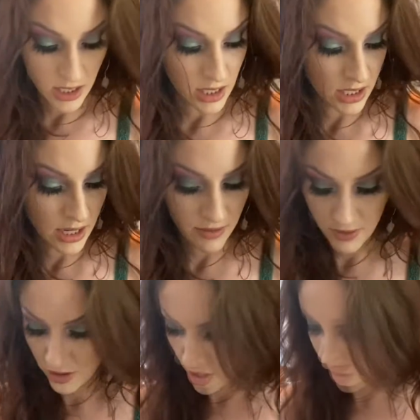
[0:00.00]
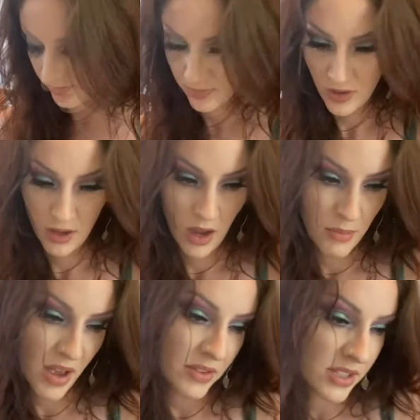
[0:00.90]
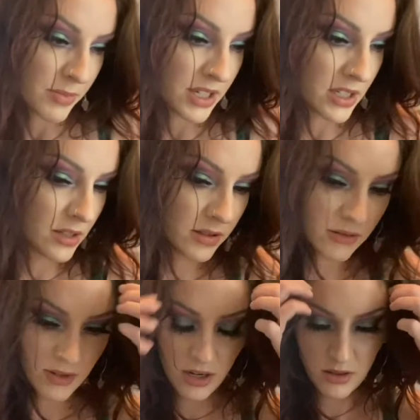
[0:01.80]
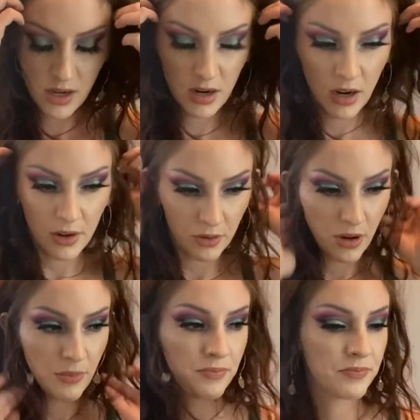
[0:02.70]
You never know. I'm having some ideas here and there. I don't know.